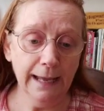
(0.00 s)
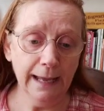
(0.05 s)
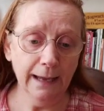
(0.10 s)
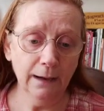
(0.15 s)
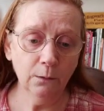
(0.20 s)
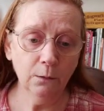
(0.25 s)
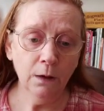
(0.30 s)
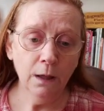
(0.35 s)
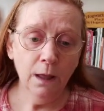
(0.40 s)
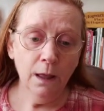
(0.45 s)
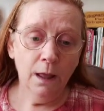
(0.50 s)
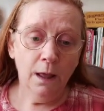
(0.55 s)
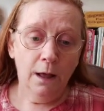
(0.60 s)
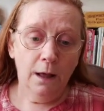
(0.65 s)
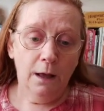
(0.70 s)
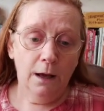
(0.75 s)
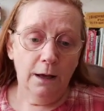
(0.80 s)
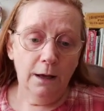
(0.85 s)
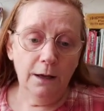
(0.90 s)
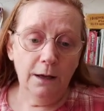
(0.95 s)
Now,
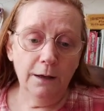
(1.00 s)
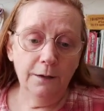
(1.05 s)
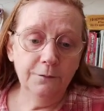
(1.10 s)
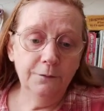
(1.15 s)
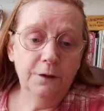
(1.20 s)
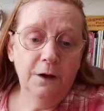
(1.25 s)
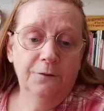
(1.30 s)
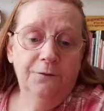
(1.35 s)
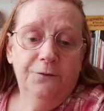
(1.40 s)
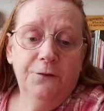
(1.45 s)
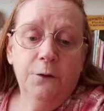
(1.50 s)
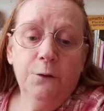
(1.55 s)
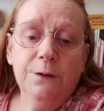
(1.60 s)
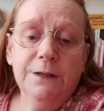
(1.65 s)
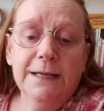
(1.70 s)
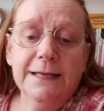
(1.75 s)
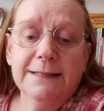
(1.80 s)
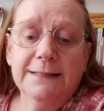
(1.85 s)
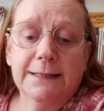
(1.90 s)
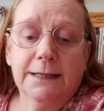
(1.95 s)
a few
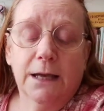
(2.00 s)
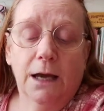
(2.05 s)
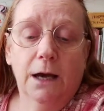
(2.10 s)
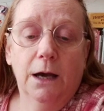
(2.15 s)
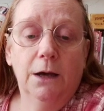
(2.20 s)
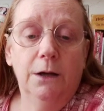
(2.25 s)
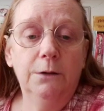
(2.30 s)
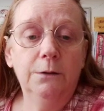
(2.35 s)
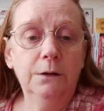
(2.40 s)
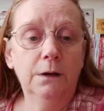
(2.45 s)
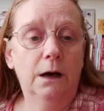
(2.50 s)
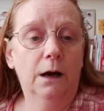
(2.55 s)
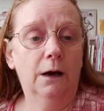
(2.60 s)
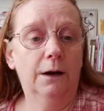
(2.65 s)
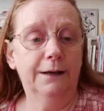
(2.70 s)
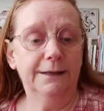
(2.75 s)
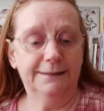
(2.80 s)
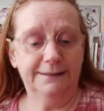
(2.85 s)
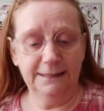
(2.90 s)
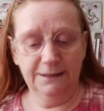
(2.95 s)
years ago
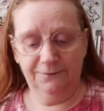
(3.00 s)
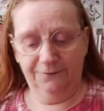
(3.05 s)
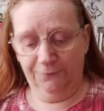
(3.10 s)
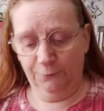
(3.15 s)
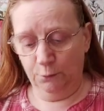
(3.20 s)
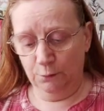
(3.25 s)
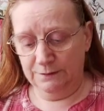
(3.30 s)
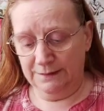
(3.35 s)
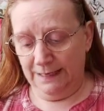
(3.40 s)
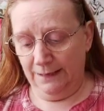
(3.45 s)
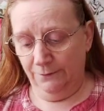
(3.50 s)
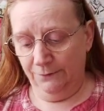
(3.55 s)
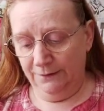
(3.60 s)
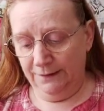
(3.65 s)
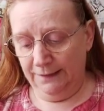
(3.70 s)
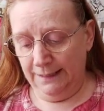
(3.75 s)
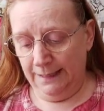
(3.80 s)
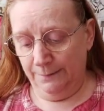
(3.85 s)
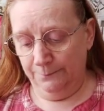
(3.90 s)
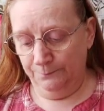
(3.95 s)
I did fall
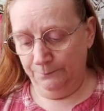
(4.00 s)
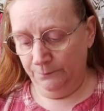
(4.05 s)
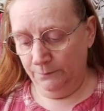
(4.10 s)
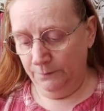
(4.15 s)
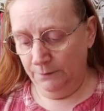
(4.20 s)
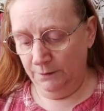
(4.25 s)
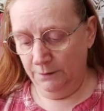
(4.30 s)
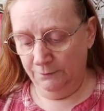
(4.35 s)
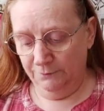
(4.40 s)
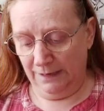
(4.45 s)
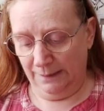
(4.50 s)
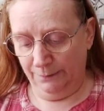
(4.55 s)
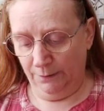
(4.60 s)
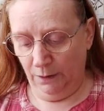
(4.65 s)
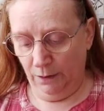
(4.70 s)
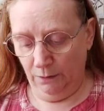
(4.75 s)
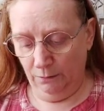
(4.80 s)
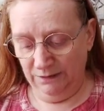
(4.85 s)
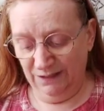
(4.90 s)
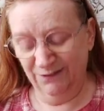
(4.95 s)
down the
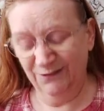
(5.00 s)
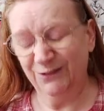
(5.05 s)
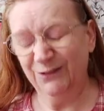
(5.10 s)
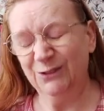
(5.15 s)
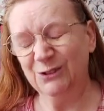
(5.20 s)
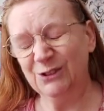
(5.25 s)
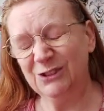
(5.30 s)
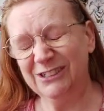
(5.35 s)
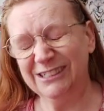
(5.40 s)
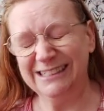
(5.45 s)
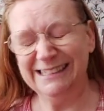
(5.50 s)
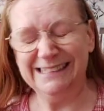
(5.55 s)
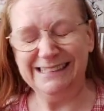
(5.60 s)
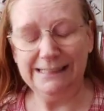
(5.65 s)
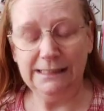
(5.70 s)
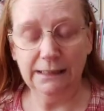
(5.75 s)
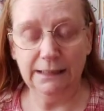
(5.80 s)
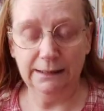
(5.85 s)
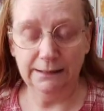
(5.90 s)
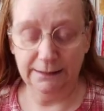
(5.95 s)
rabbit hole,
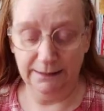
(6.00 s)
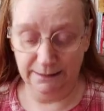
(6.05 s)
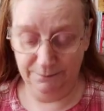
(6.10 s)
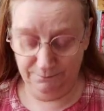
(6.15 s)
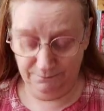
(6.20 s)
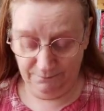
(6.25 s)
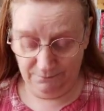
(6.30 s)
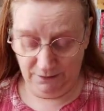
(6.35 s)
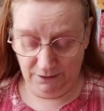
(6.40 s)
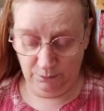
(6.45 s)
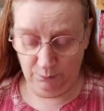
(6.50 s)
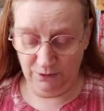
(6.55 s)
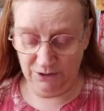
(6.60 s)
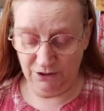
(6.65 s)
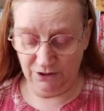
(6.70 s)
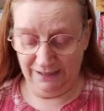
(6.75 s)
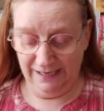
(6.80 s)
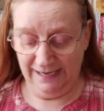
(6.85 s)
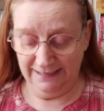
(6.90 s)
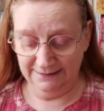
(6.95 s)
unfortunately, and I
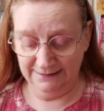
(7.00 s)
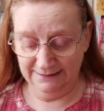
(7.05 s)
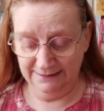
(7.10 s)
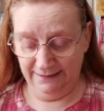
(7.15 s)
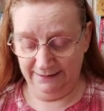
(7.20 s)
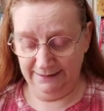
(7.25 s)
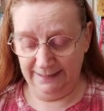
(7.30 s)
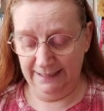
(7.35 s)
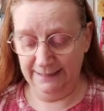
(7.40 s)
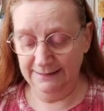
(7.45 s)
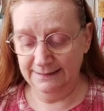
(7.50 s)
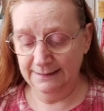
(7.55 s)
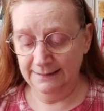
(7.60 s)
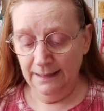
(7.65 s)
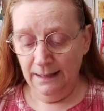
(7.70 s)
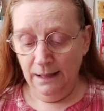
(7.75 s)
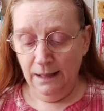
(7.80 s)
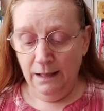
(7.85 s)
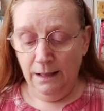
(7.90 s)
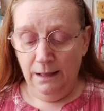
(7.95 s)
wish I hadn't done
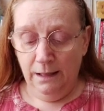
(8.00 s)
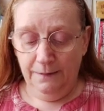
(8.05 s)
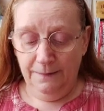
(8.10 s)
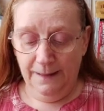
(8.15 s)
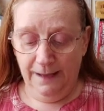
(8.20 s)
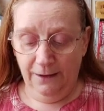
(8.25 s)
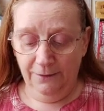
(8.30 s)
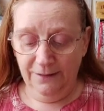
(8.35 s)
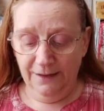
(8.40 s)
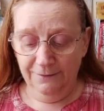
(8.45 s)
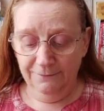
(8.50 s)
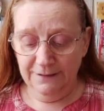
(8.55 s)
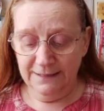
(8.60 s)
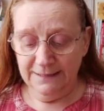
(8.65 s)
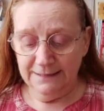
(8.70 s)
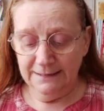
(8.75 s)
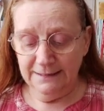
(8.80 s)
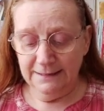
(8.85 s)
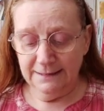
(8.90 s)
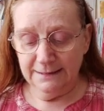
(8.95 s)
it. Now, there
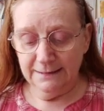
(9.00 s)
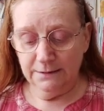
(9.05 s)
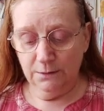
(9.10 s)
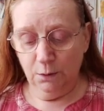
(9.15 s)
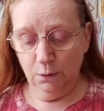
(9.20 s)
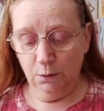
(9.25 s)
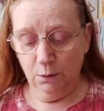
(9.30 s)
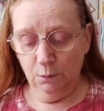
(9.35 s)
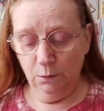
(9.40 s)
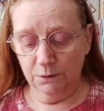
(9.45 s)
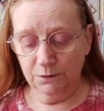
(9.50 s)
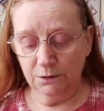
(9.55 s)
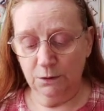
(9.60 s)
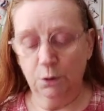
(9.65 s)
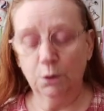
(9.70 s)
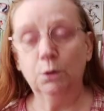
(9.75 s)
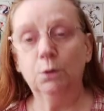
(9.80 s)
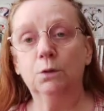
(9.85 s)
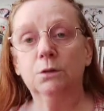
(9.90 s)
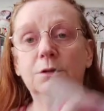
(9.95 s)
is this
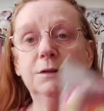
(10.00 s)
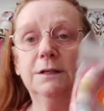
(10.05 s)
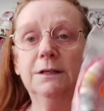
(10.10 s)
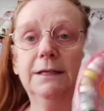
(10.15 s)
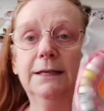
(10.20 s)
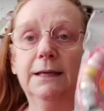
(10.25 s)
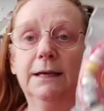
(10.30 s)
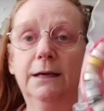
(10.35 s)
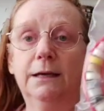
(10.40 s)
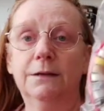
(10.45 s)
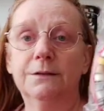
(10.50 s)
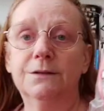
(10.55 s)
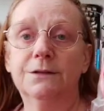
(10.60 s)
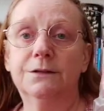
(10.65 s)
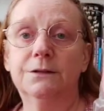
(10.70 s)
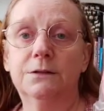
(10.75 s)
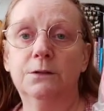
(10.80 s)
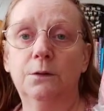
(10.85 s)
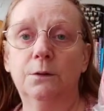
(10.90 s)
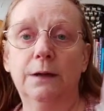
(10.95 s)
what's called the
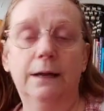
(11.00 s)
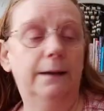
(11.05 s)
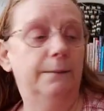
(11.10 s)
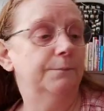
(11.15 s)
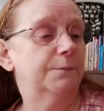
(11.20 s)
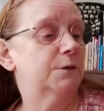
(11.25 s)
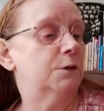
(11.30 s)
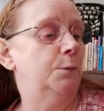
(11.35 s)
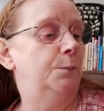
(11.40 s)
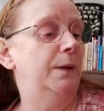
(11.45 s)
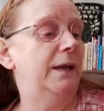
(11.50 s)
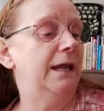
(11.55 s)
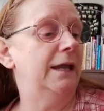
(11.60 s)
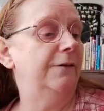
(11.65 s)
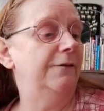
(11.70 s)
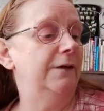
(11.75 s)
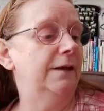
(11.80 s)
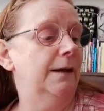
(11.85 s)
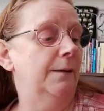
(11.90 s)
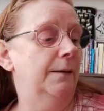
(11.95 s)

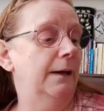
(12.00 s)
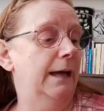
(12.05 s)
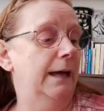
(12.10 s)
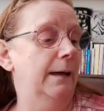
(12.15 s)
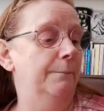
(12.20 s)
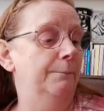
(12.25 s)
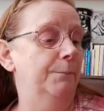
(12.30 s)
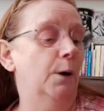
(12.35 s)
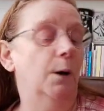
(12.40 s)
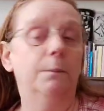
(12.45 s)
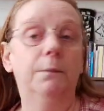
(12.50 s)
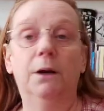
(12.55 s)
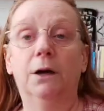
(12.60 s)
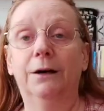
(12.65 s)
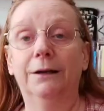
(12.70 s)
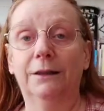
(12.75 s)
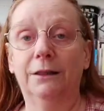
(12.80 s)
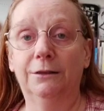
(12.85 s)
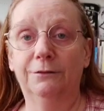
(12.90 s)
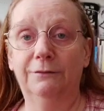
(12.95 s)
superior and bottom
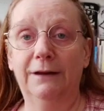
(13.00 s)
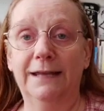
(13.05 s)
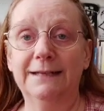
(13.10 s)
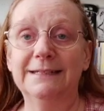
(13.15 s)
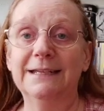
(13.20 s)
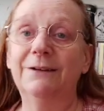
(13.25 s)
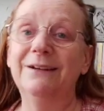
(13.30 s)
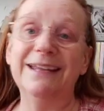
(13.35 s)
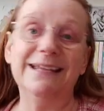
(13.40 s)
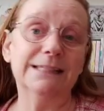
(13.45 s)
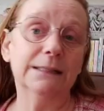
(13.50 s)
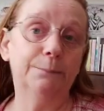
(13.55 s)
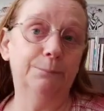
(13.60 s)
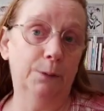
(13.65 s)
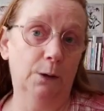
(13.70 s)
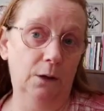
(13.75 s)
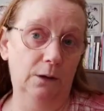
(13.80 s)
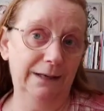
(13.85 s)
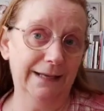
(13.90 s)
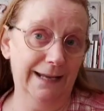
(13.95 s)
line thread. Now, it is a
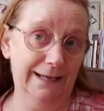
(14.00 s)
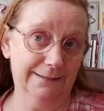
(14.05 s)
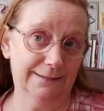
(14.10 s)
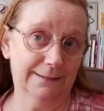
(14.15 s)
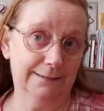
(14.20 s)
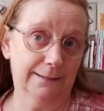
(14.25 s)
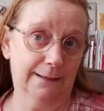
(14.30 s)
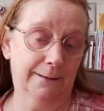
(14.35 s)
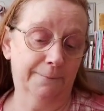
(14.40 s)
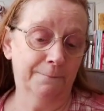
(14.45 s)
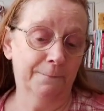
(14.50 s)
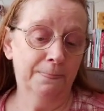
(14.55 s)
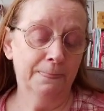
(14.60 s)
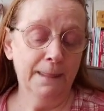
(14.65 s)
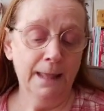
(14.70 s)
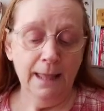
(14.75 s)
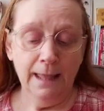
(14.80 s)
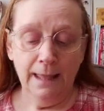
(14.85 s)
polyester.